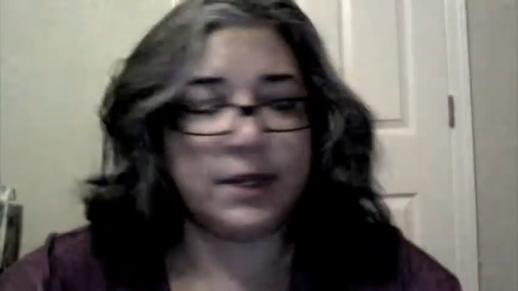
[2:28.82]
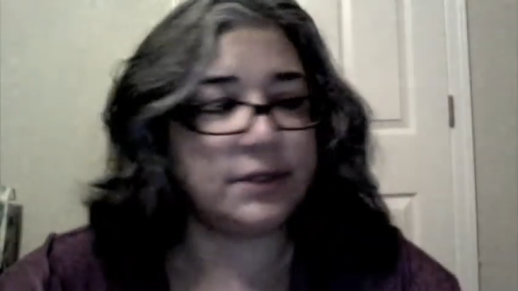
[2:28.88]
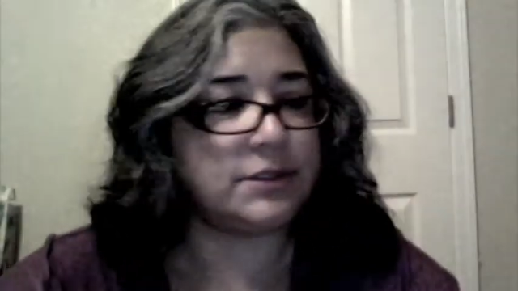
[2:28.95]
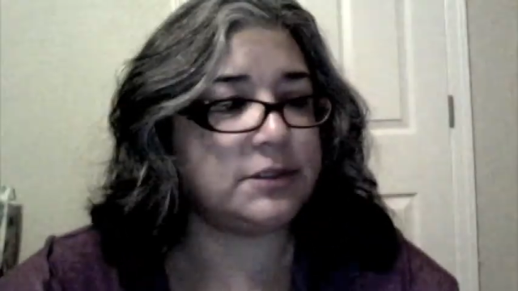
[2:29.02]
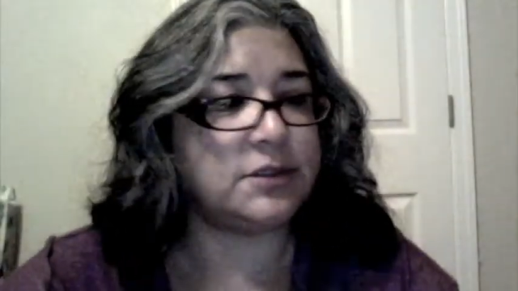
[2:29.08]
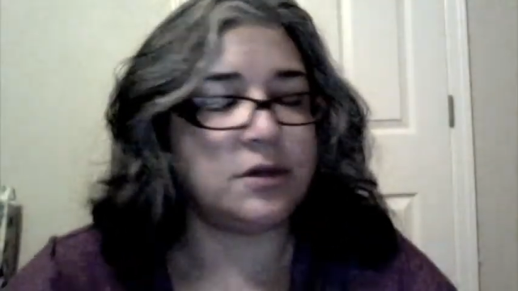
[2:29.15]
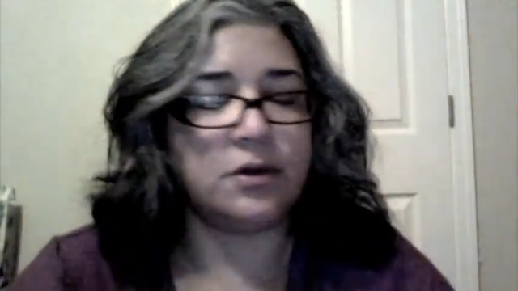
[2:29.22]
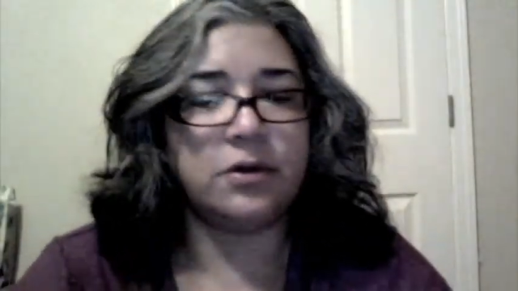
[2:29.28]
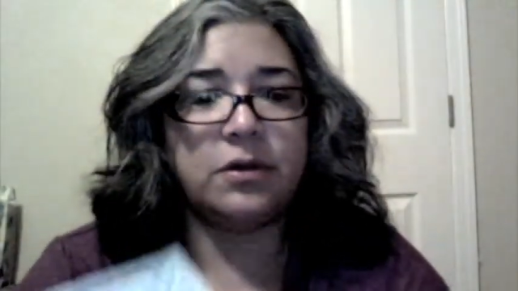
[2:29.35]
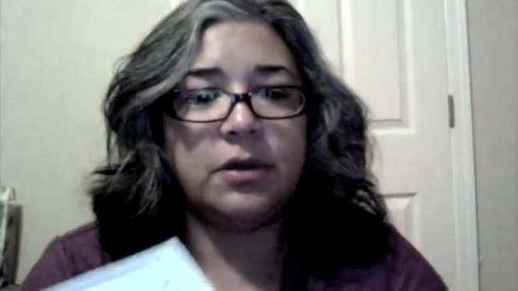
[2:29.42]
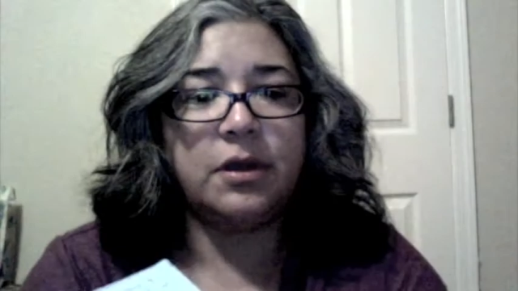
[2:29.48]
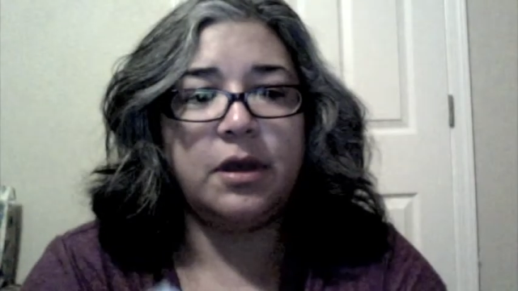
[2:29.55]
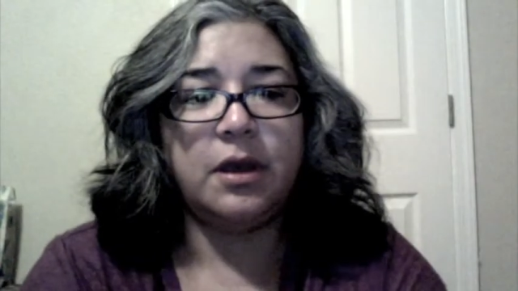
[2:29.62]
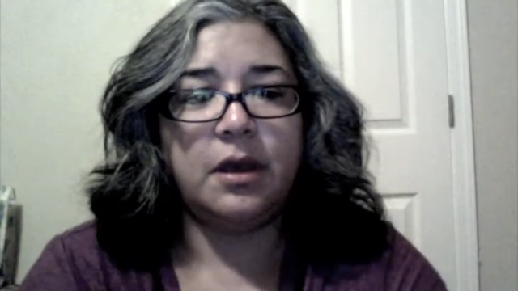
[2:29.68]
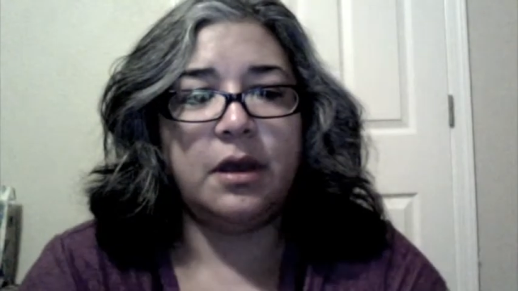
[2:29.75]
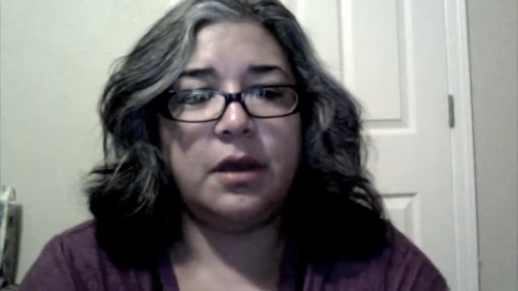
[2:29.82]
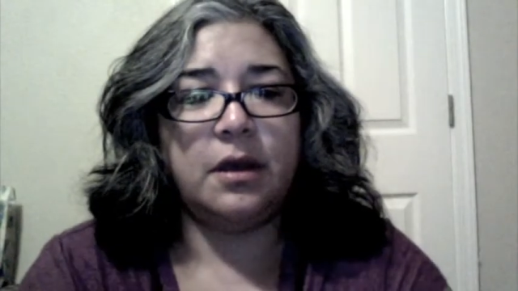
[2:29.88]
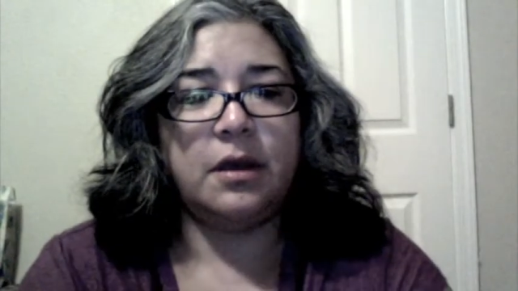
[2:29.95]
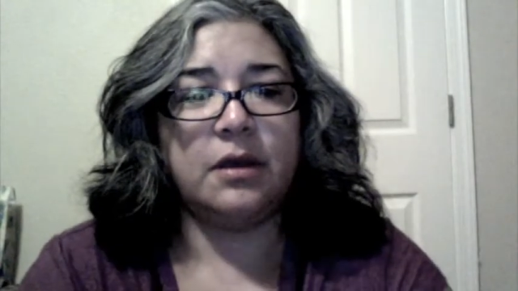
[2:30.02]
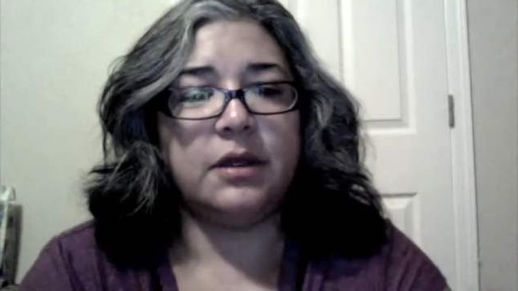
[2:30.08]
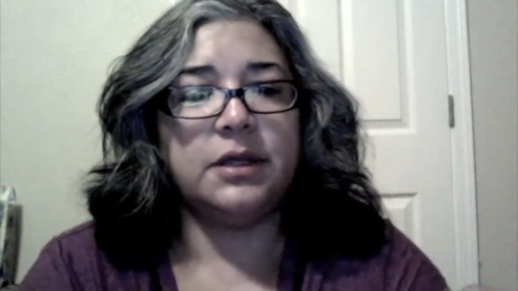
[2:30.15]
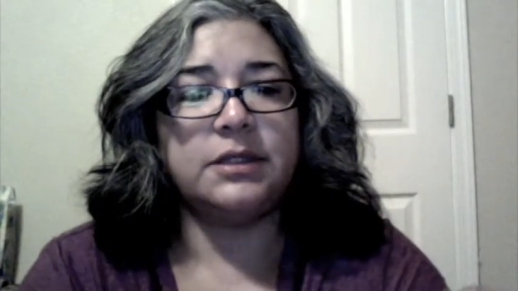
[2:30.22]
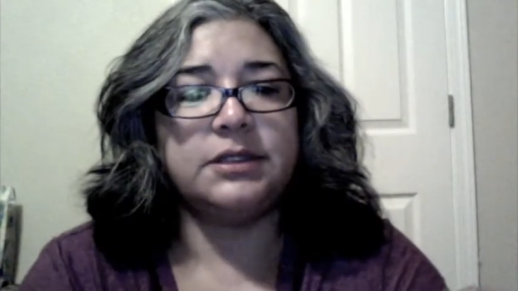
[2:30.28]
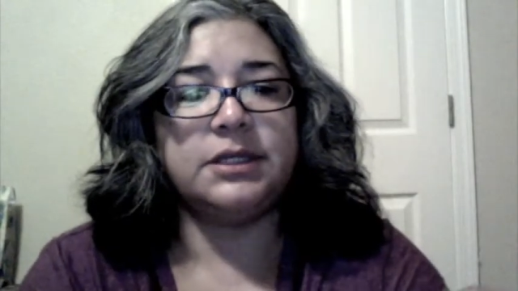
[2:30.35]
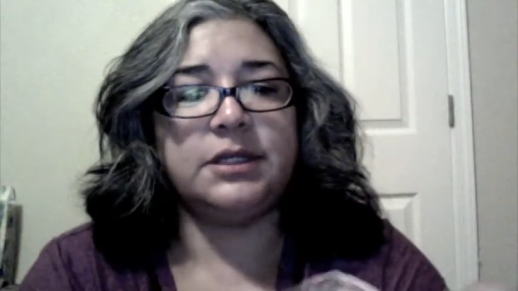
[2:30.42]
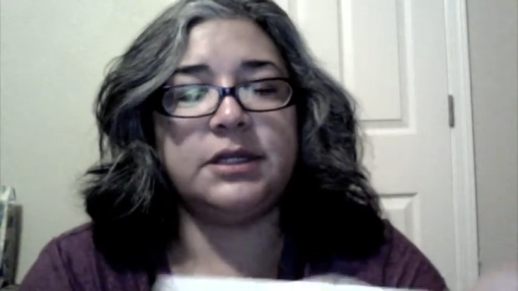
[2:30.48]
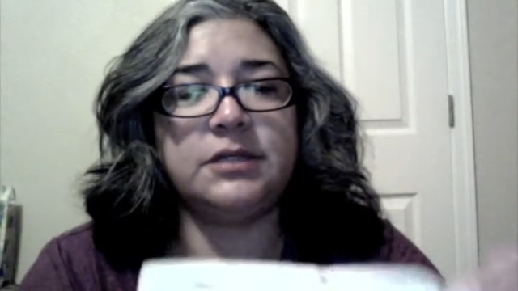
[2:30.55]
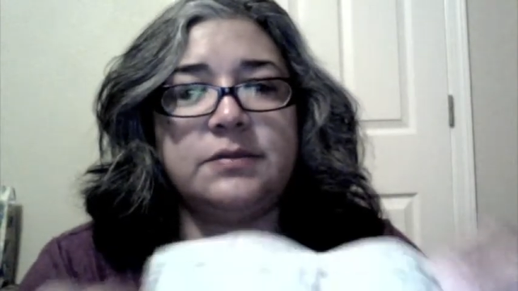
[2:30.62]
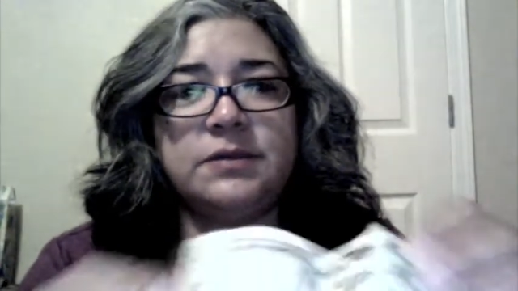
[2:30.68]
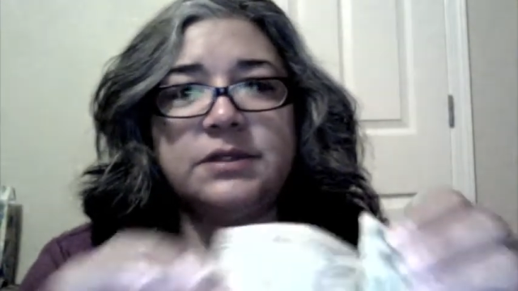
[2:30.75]
So let's see,
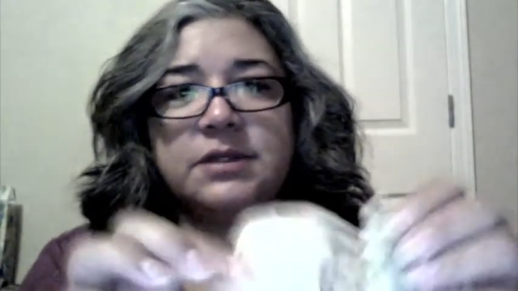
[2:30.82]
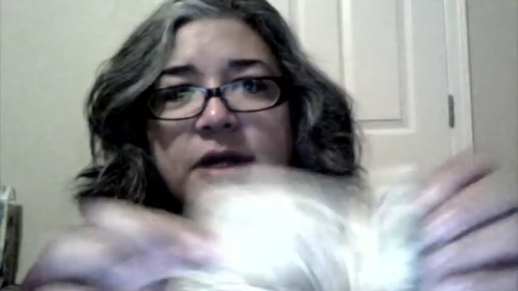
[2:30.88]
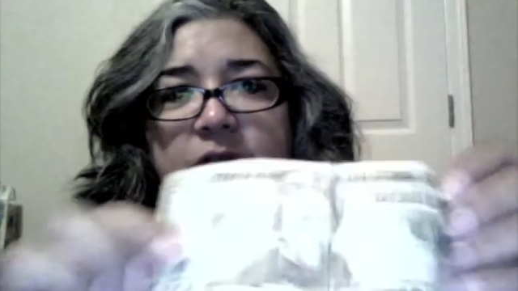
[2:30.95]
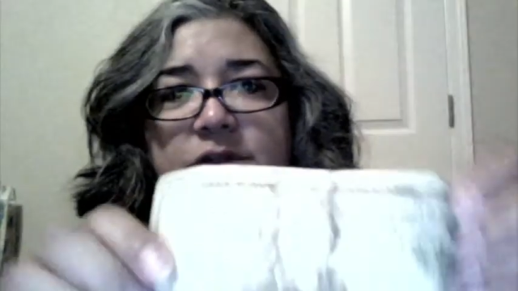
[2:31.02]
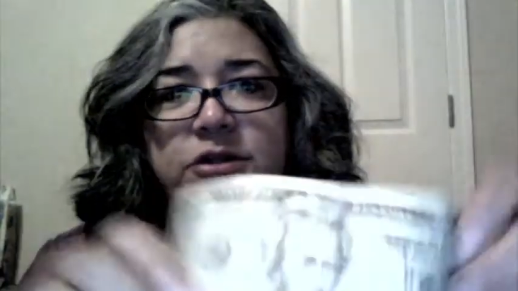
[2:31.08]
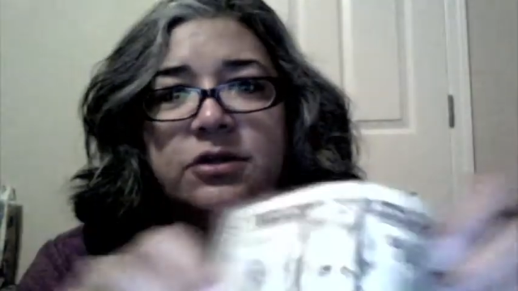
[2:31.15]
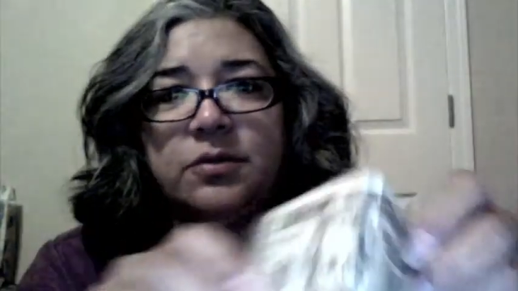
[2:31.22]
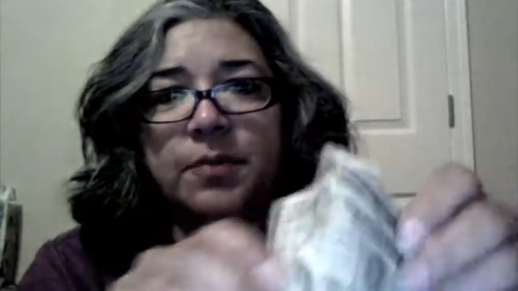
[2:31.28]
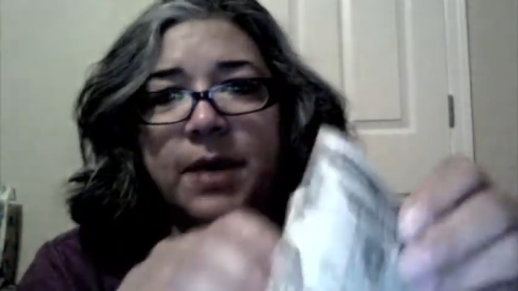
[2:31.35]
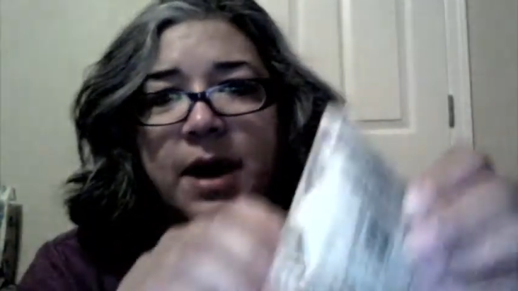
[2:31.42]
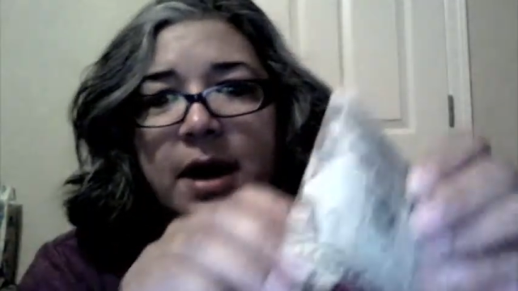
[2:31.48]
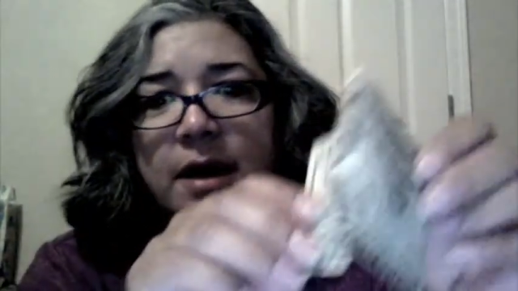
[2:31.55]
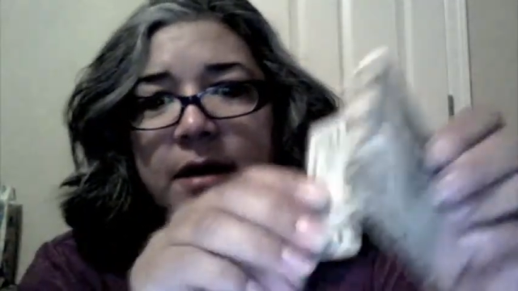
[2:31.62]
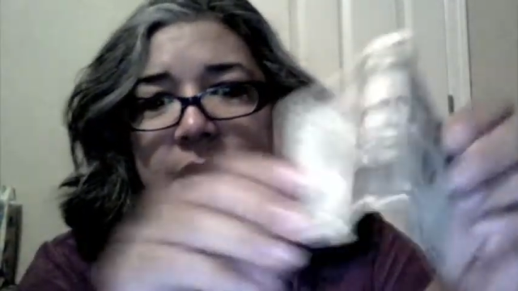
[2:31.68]
this one's not too bad.